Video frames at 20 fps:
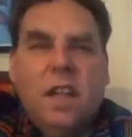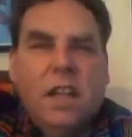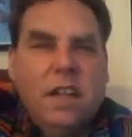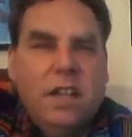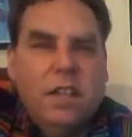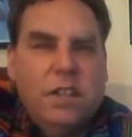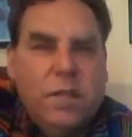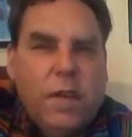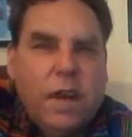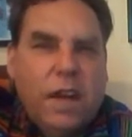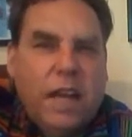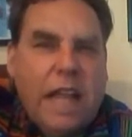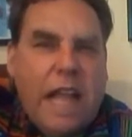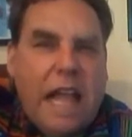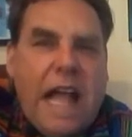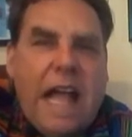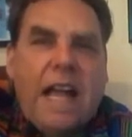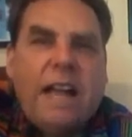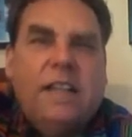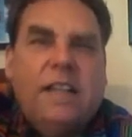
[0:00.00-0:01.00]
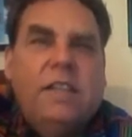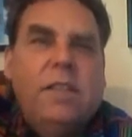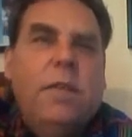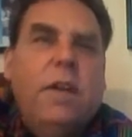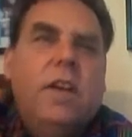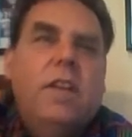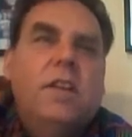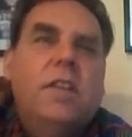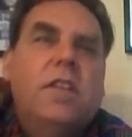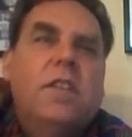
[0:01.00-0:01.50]
is very active
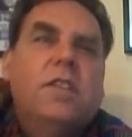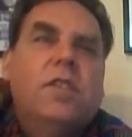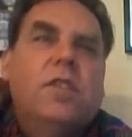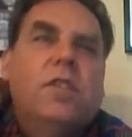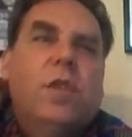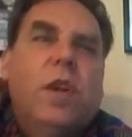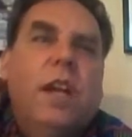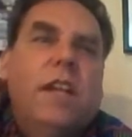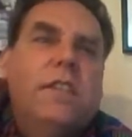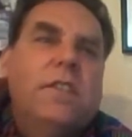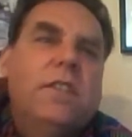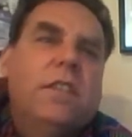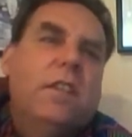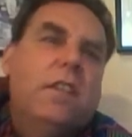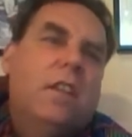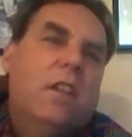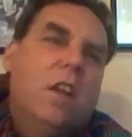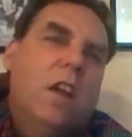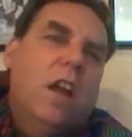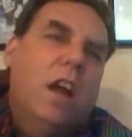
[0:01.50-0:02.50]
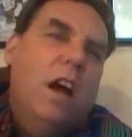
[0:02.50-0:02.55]
under this transit,